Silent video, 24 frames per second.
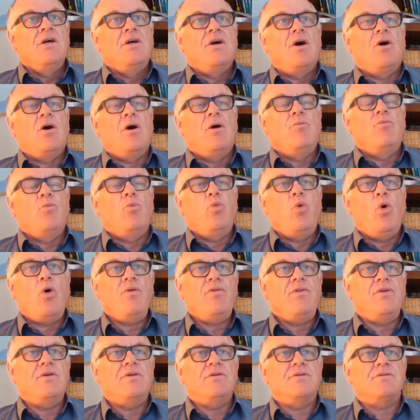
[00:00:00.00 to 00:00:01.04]

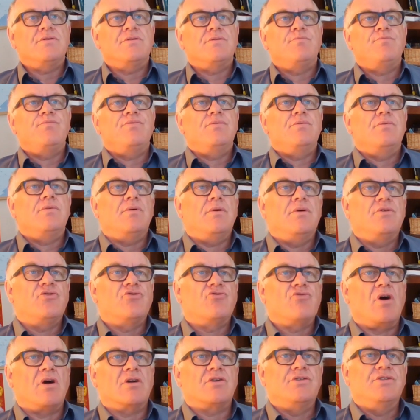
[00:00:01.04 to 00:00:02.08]
What
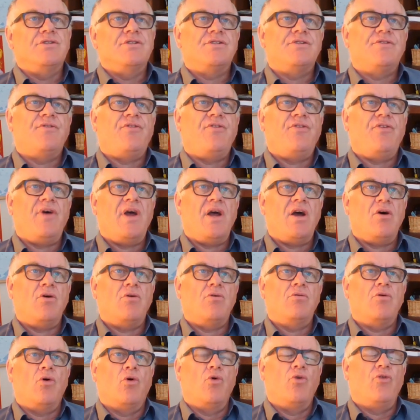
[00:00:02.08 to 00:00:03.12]
instructors
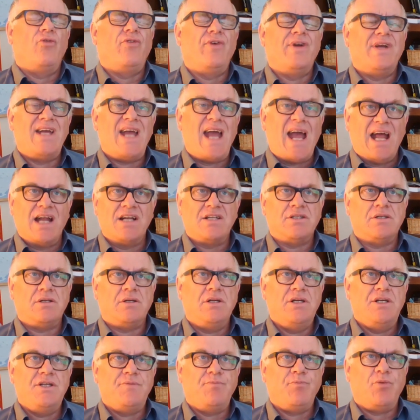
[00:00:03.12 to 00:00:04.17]
fail or forget
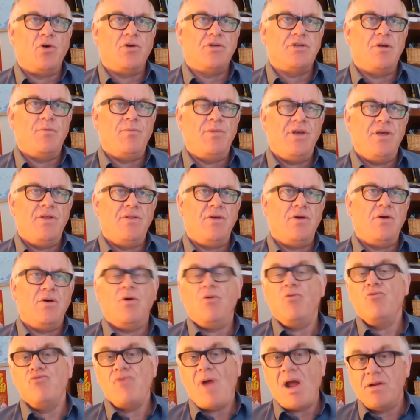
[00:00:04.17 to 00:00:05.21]
is possibly
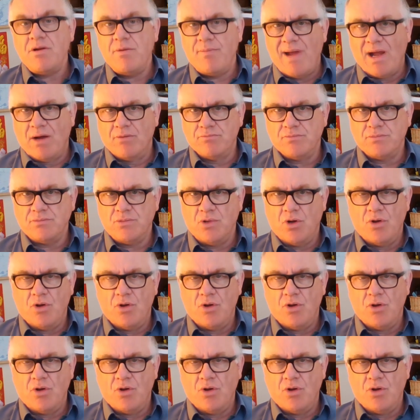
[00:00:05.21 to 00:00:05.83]
the roundabout